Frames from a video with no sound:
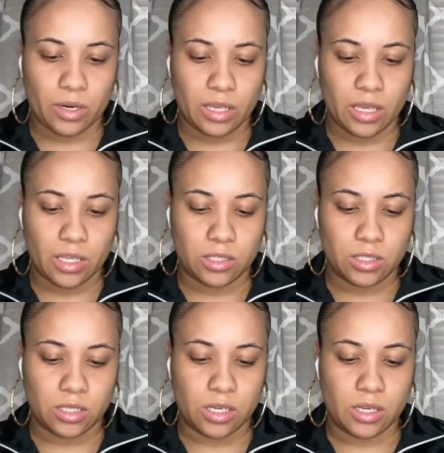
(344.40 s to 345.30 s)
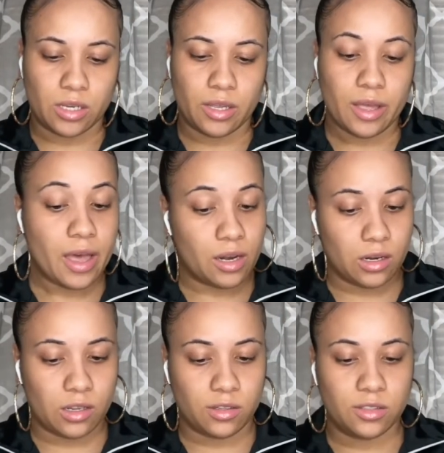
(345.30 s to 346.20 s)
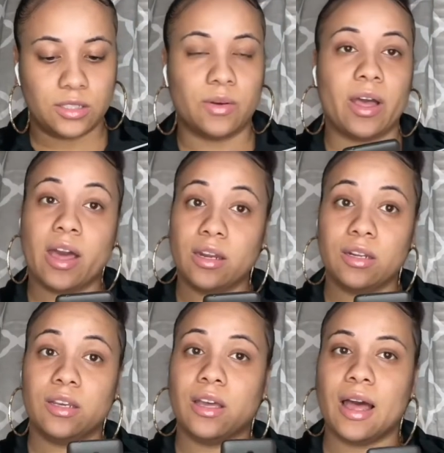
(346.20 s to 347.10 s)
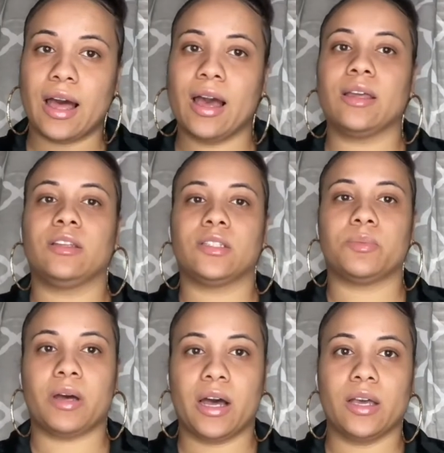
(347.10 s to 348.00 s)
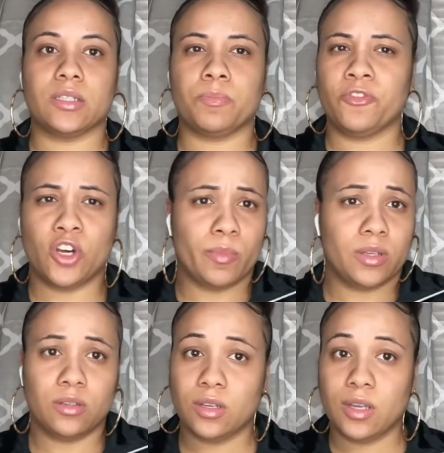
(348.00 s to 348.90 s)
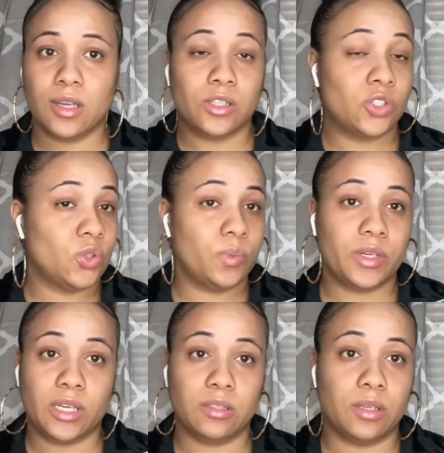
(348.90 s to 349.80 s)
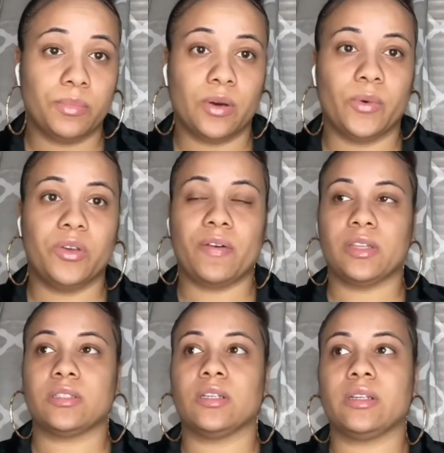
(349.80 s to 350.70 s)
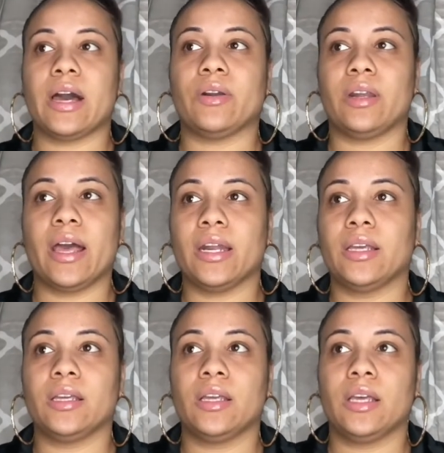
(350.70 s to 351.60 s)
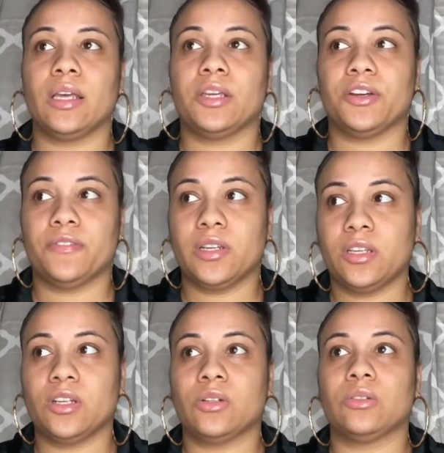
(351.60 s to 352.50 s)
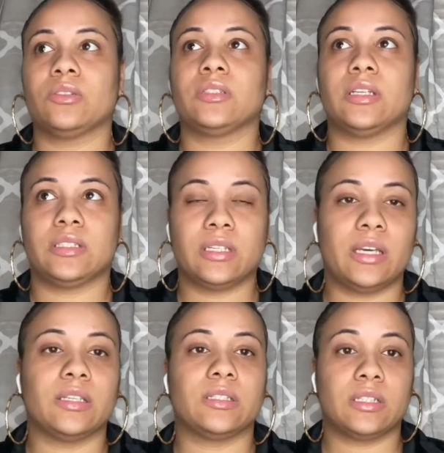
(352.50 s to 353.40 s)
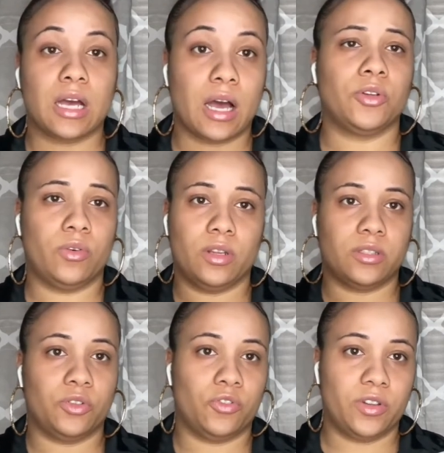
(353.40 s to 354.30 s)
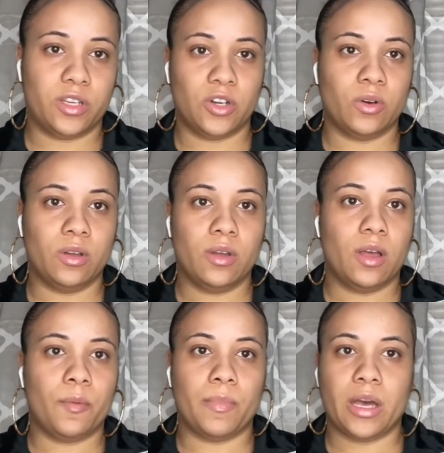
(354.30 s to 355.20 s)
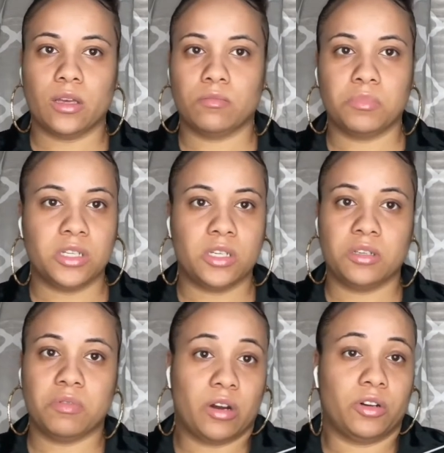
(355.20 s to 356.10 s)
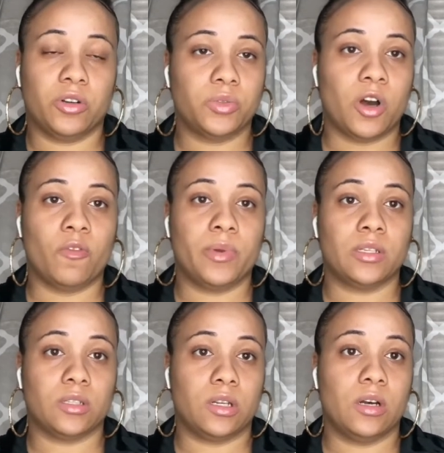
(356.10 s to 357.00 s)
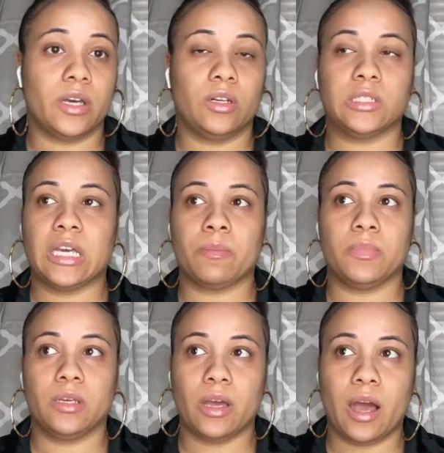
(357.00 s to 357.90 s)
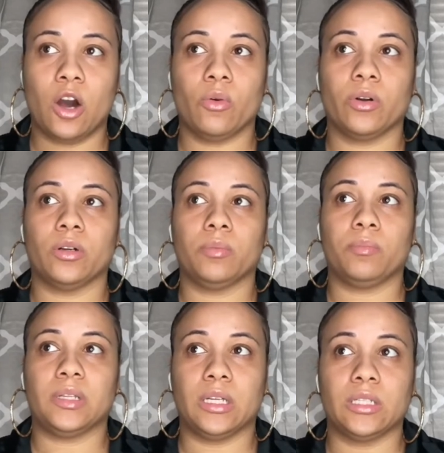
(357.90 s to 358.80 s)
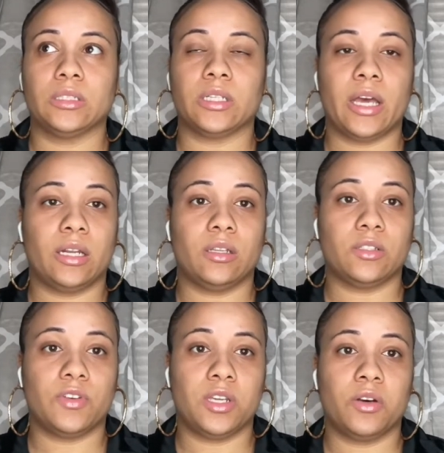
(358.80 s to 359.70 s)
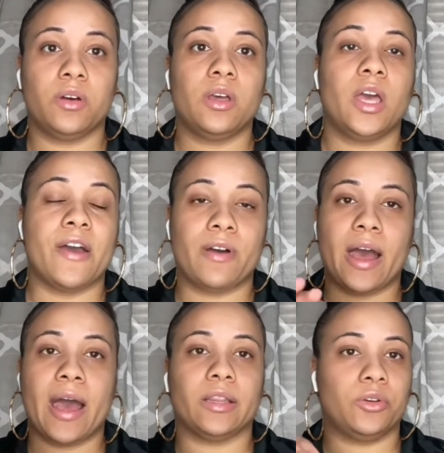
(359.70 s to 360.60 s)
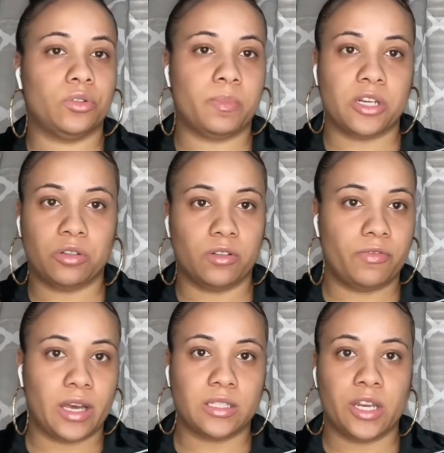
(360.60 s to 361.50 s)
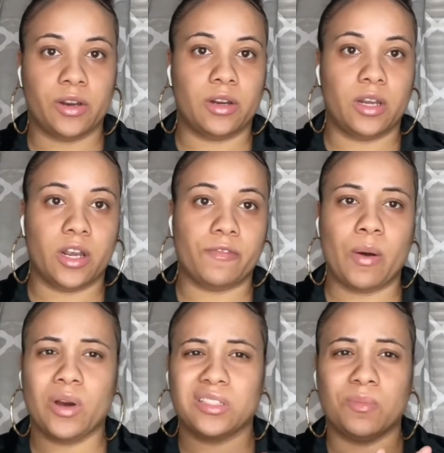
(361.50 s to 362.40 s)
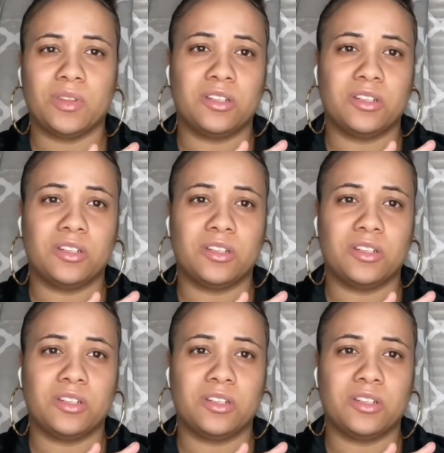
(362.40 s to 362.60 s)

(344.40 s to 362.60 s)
to get into editing. So editing, I despise. Filming, super easy, but when you have to sit down and edit your videos, it takes time. Doing this little video might be, I don't know, 12 minutes long. It'll take me an hour plus to edit this video if I add little special effects here and there. If I want something